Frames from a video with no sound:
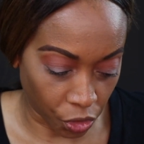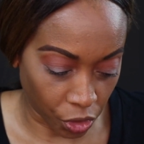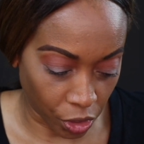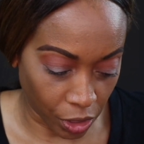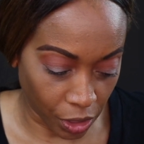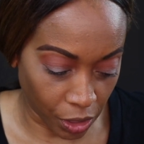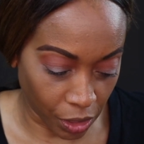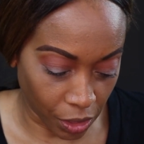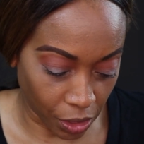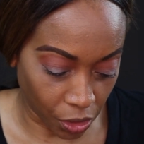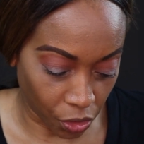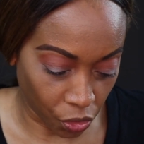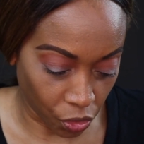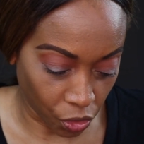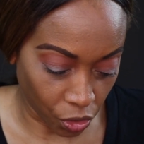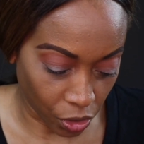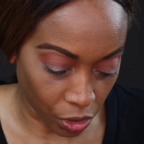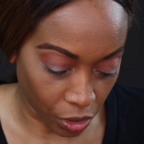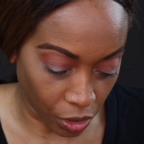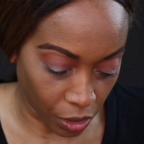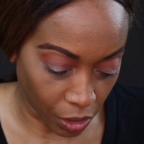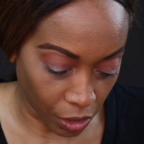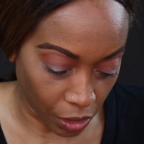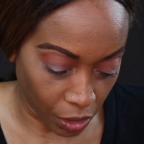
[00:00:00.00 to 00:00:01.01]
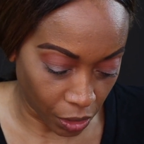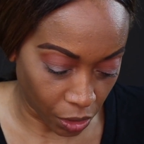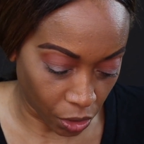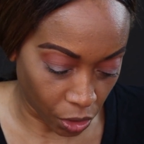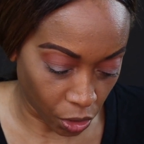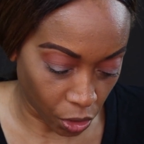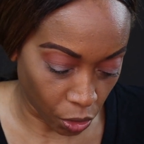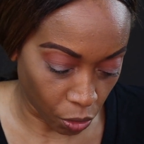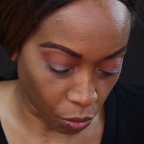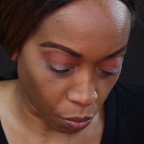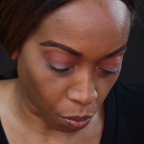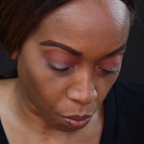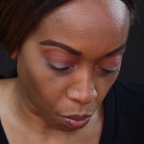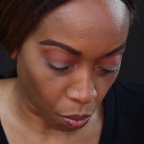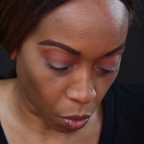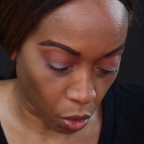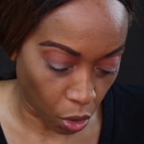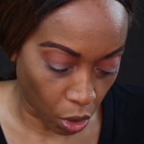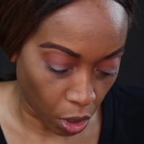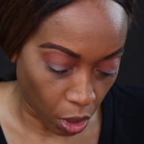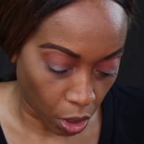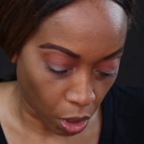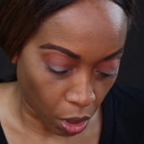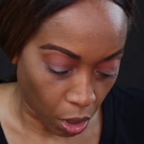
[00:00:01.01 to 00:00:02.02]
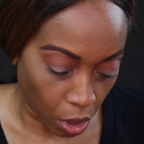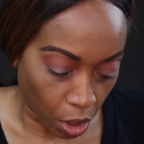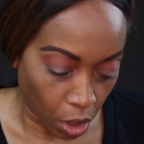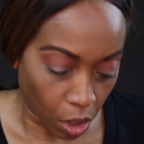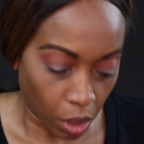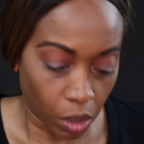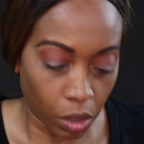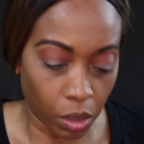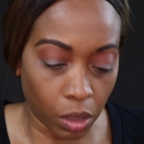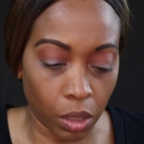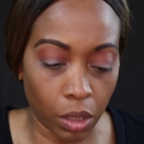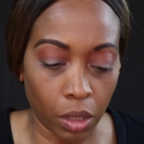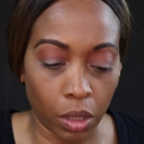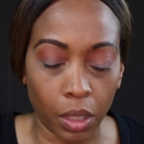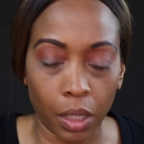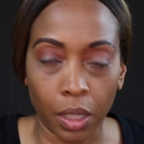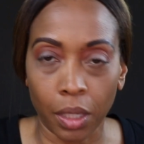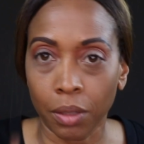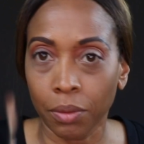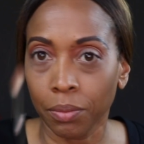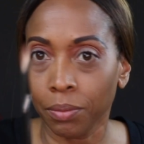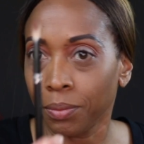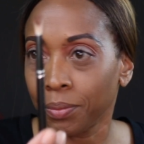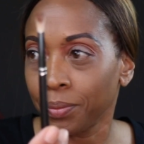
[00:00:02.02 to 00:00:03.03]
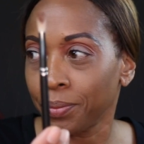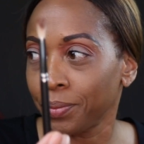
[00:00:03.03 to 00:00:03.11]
and it is just the look at that.